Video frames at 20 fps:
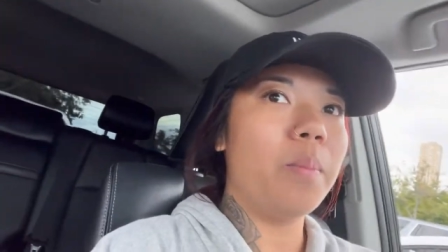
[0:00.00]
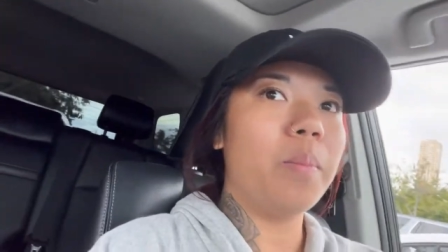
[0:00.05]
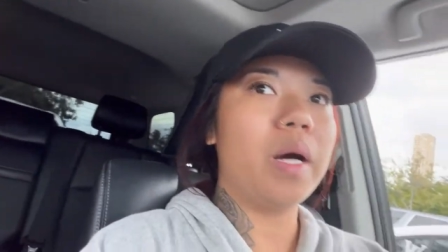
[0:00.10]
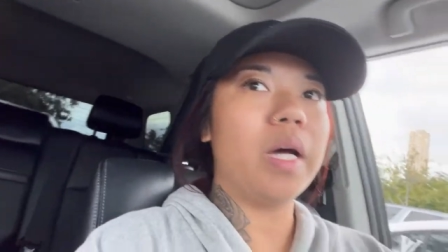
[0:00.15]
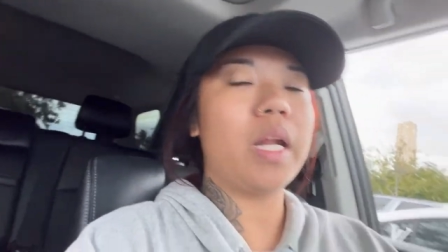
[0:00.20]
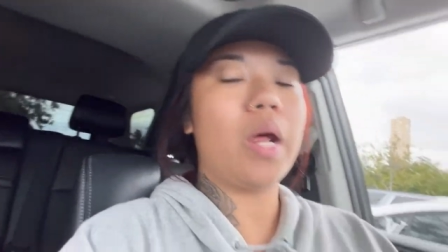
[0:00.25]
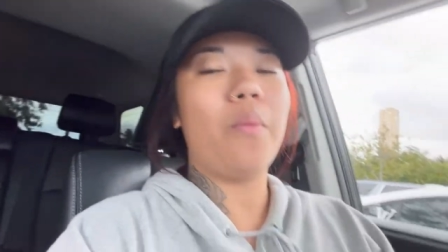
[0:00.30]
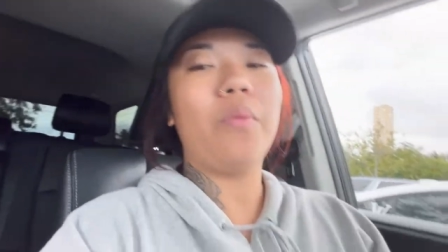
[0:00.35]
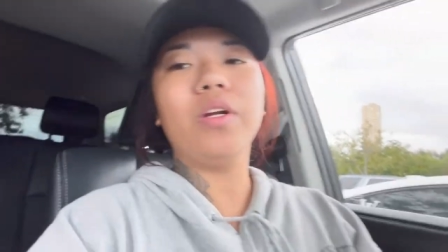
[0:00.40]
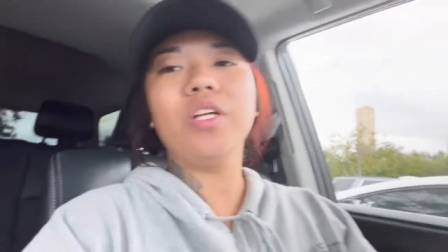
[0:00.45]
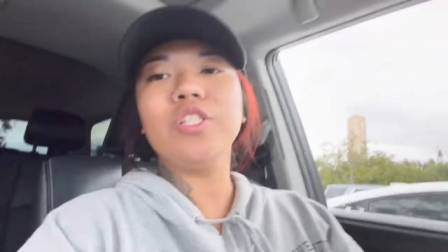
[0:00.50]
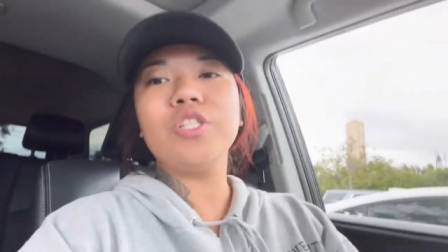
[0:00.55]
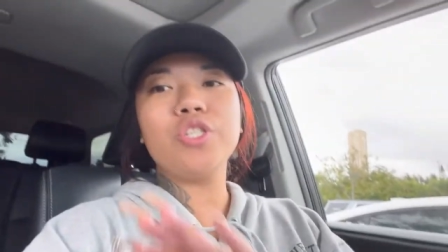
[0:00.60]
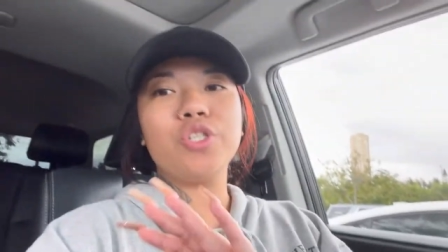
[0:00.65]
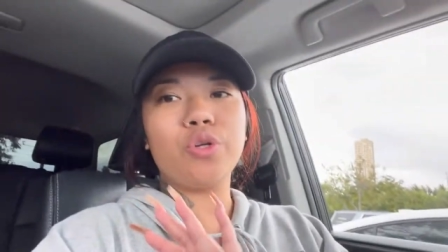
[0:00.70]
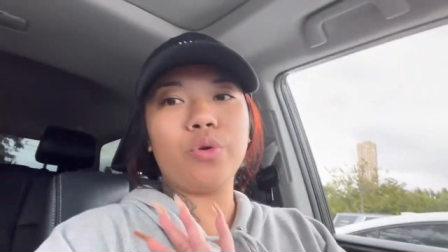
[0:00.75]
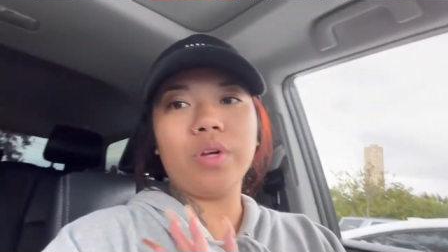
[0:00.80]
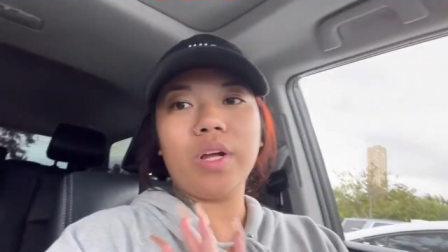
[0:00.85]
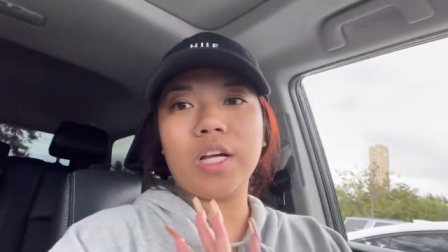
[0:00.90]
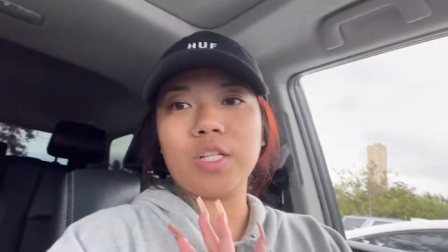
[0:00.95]
but I wanted to
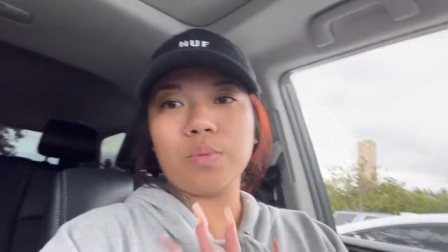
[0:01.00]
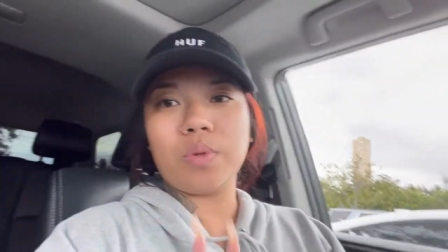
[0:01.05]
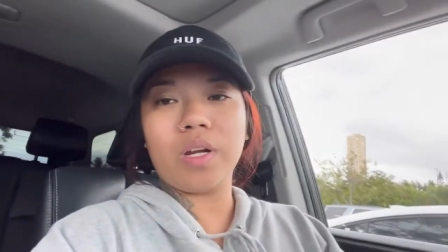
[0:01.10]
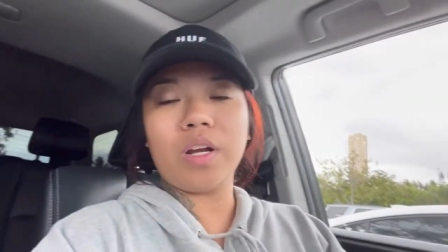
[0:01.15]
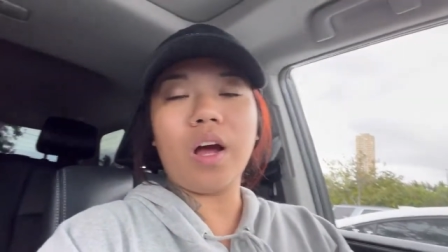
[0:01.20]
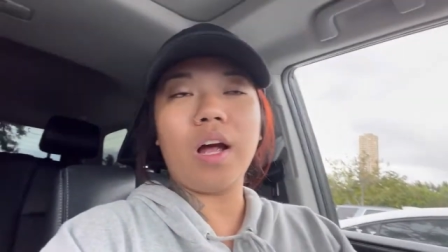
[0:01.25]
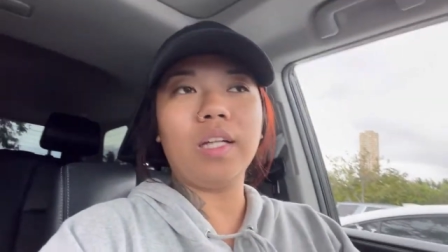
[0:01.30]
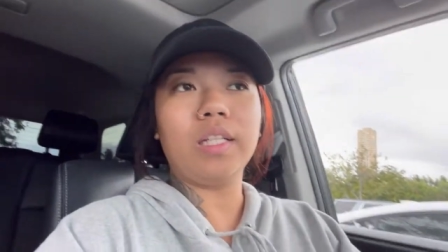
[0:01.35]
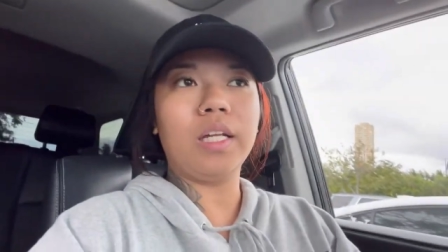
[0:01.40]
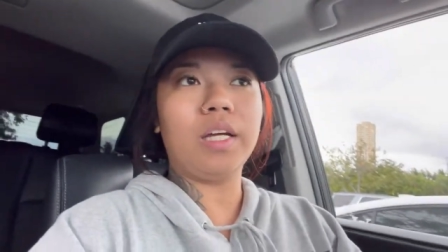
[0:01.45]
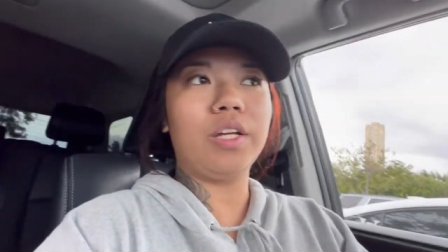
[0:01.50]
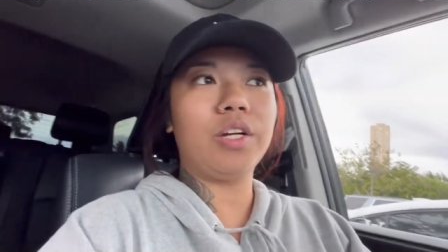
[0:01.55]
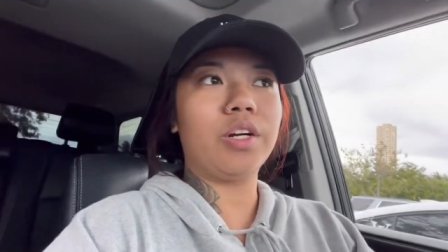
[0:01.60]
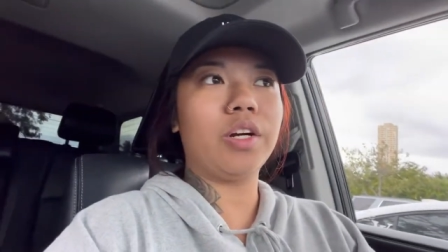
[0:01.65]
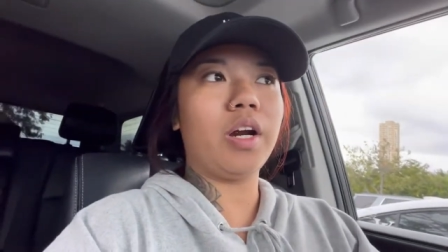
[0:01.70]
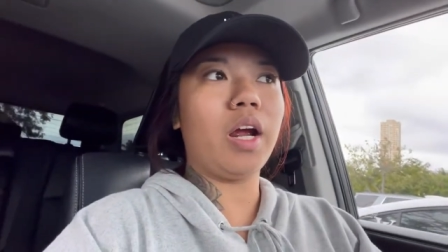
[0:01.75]
show you guys what I got later,